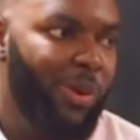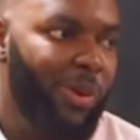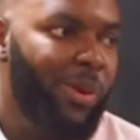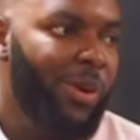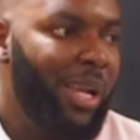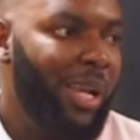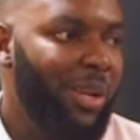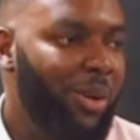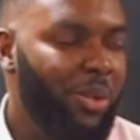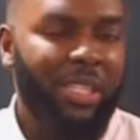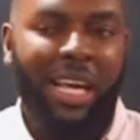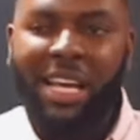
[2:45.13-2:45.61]

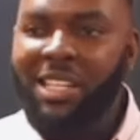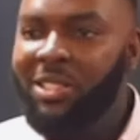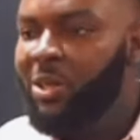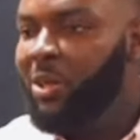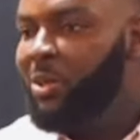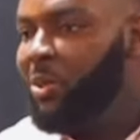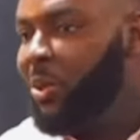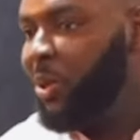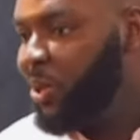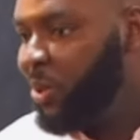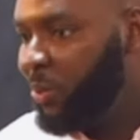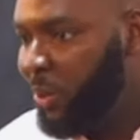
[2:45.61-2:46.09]
An altar is
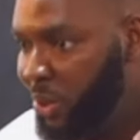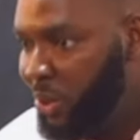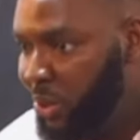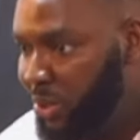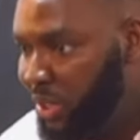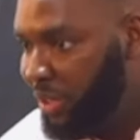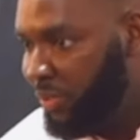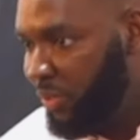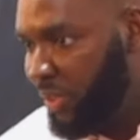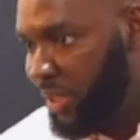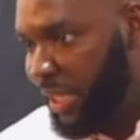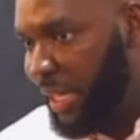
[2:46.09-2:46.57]
not what you see
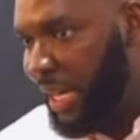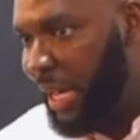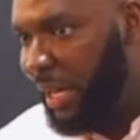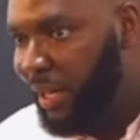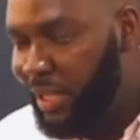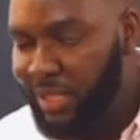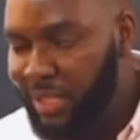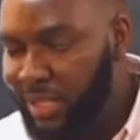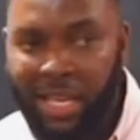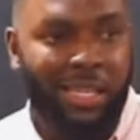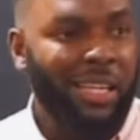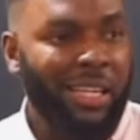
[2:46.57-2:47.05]
physically.
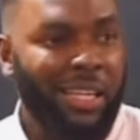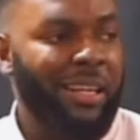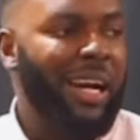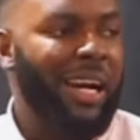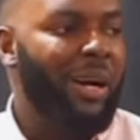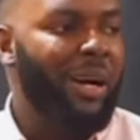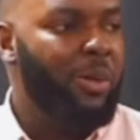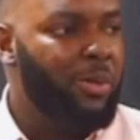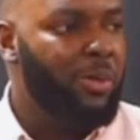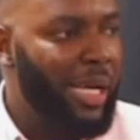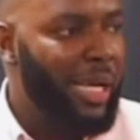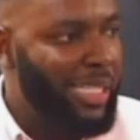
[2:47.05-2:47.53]
It's any
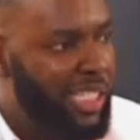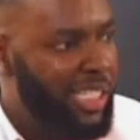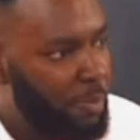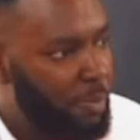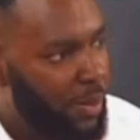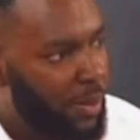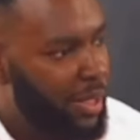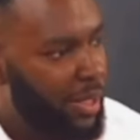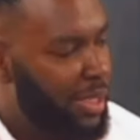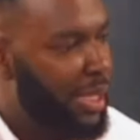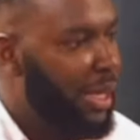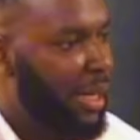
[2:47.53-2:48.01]
ground that
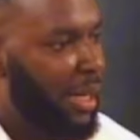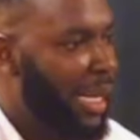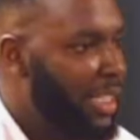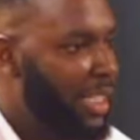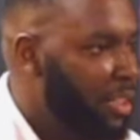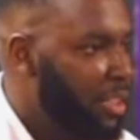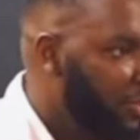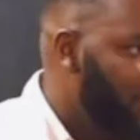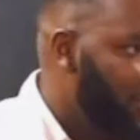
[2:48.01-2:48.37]
spirits can achieve